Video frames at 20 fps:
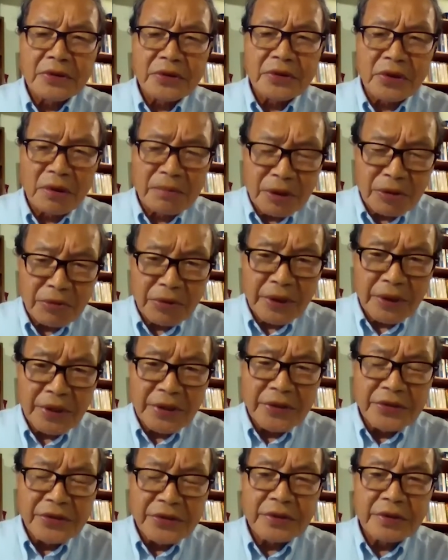
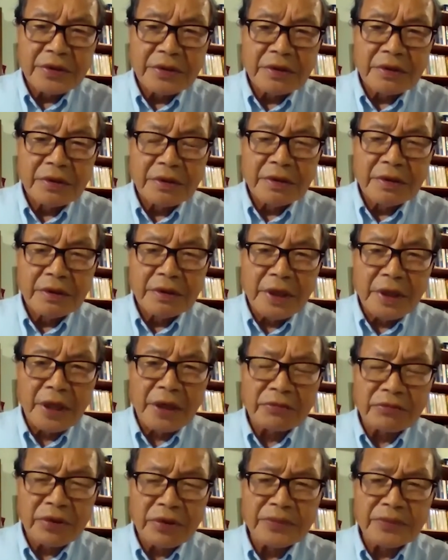submarines,
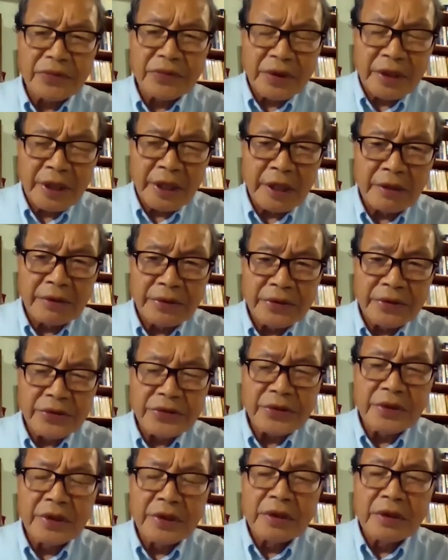aircraft
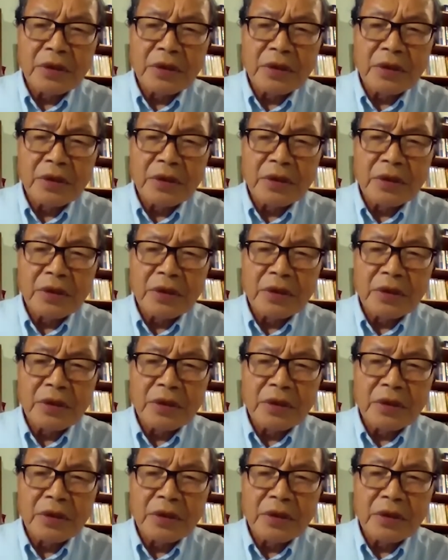carriers,